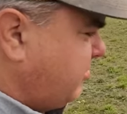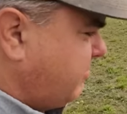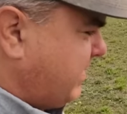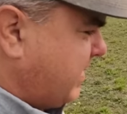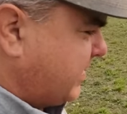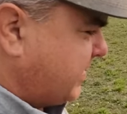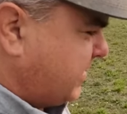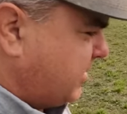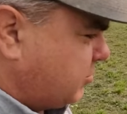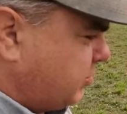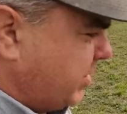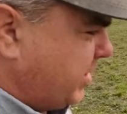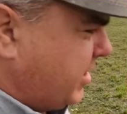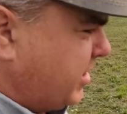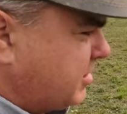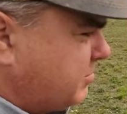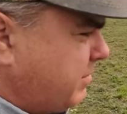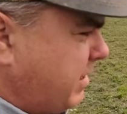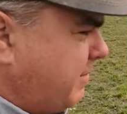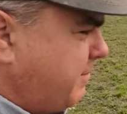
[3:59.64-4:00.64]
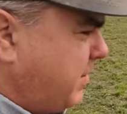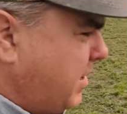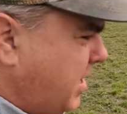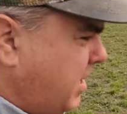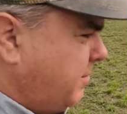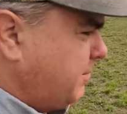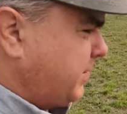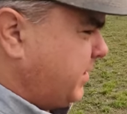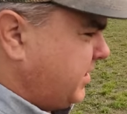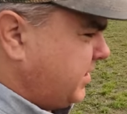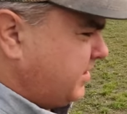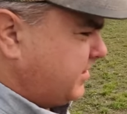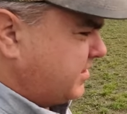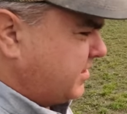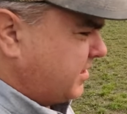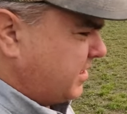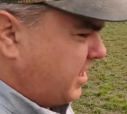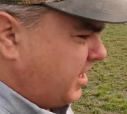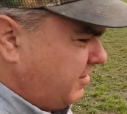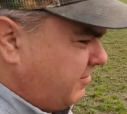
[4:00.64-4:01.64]
about this because my pump is
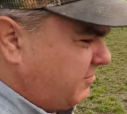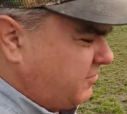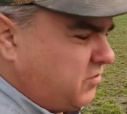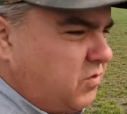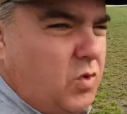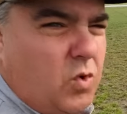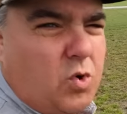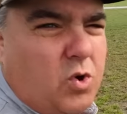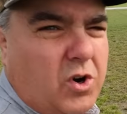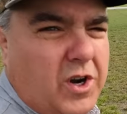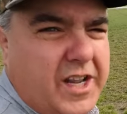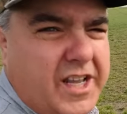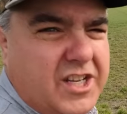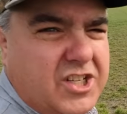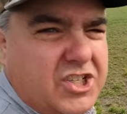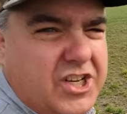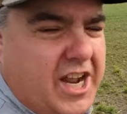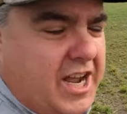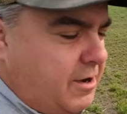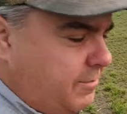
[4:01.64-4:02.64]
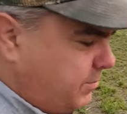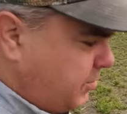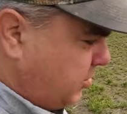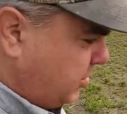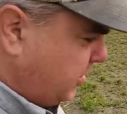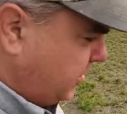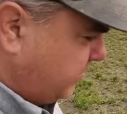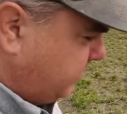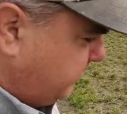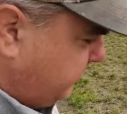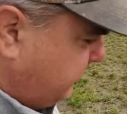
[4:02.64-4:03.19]
a four inch output